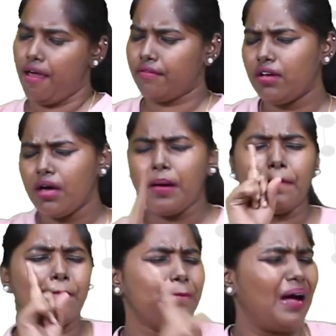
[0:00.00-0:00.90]
But I
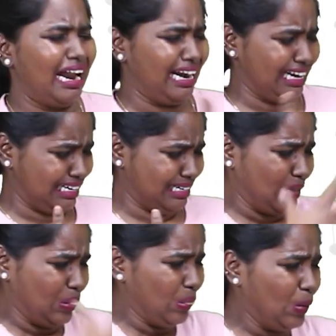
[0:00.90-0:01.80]
don't like
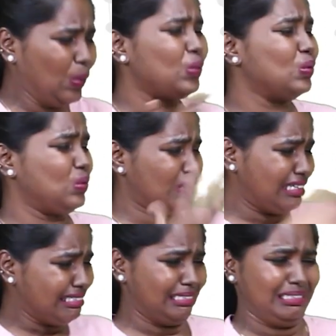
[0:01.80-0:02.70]
milk with sugar,
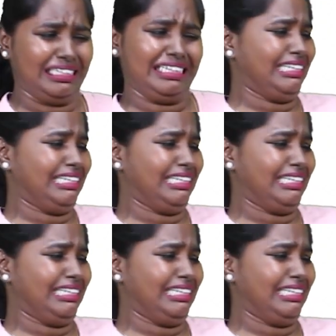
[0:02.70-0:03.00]
Jigyasa.